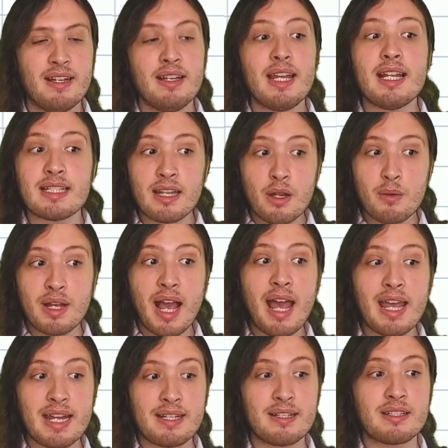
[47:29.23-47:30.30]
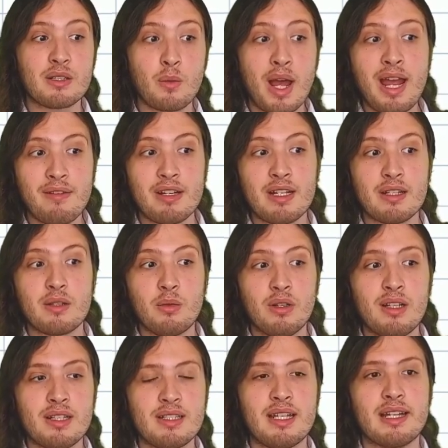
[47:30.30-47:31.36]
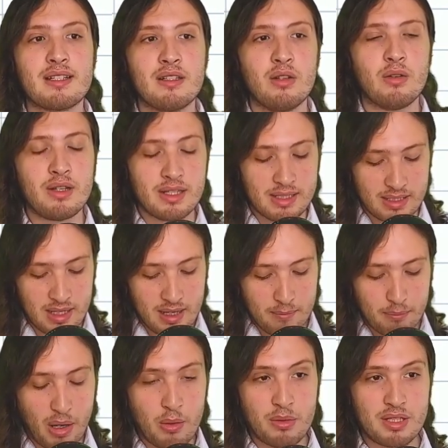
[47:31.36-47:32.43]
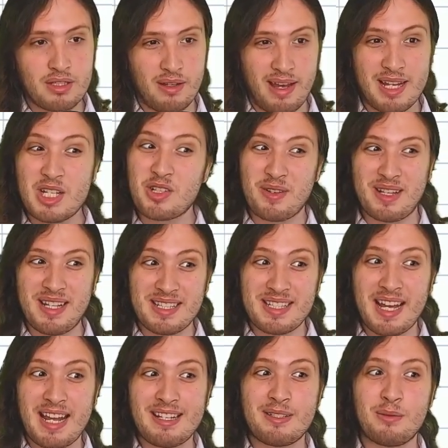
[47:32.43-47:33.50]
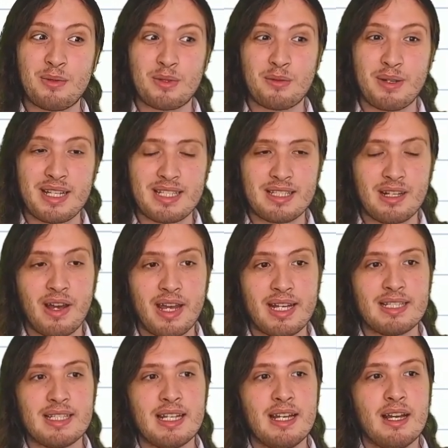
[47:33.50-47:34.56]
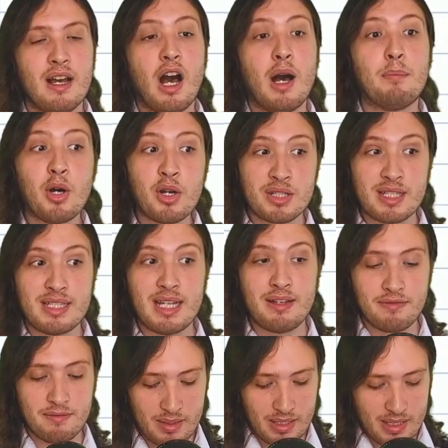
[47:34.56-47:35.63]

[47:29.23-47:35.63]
It's okay to square an inequality as long as both sides, or in this case all three sides, are positive.